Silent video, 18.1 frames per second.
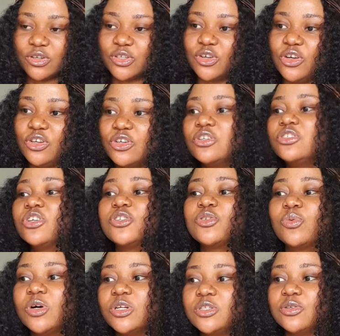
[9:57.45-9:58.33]
So you don't
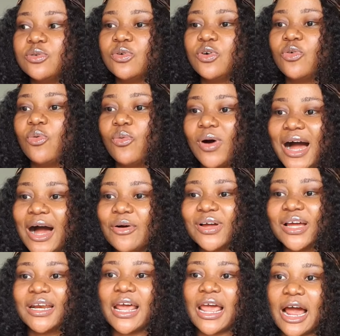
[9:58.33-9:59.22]
just want to, oh, well, how
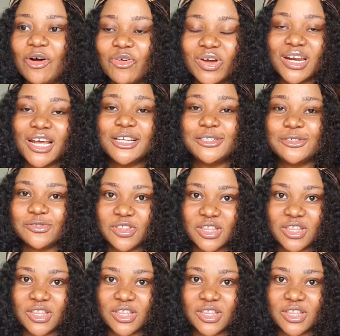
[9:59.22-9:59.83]
can I do